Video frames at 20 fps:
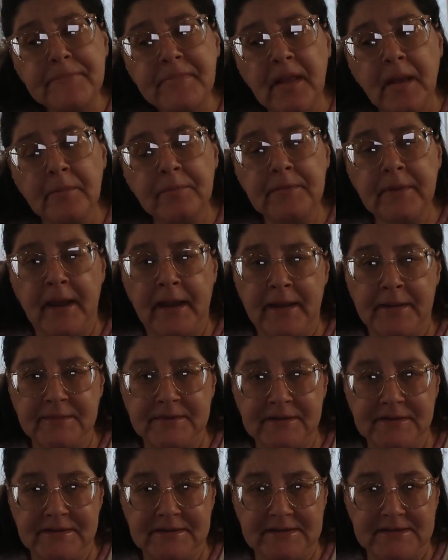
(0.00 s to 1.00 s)

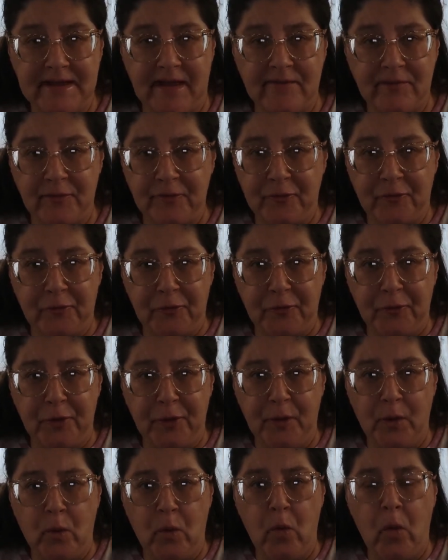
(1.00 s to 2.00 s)
sometimes a seven for a
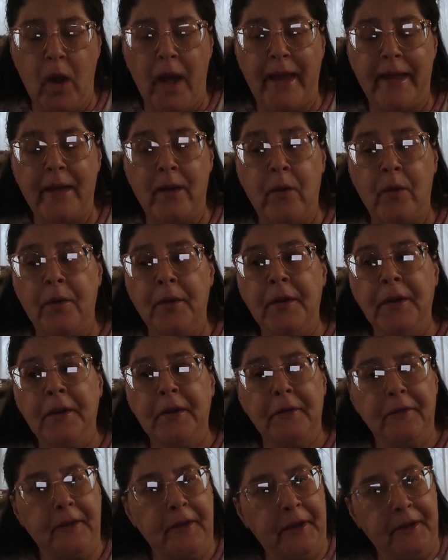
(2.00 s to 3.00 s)
little while,
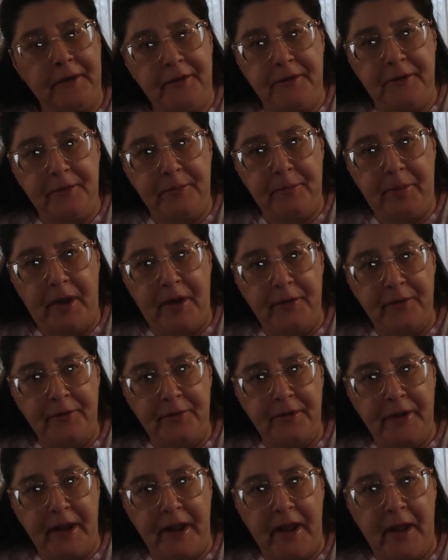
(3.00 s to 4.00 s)
and it
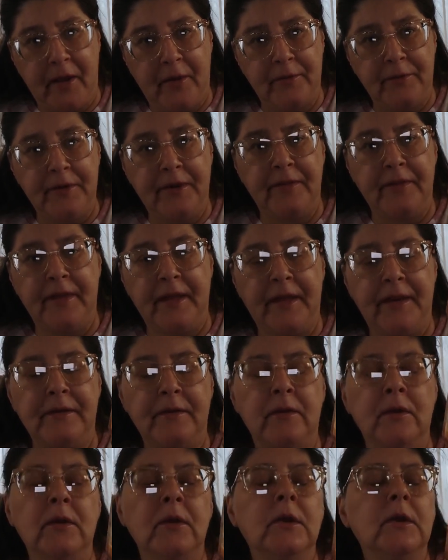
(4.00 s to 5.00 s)
putter down, and
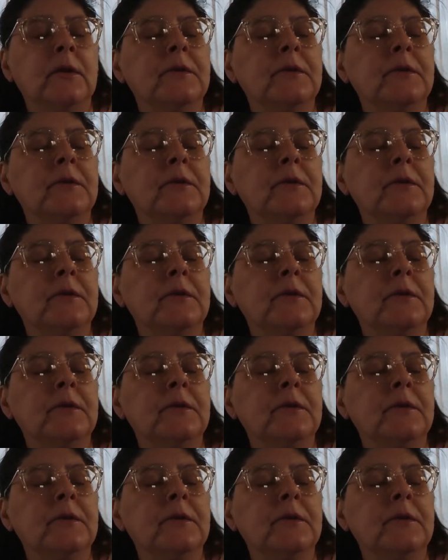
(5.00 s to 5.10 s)
then,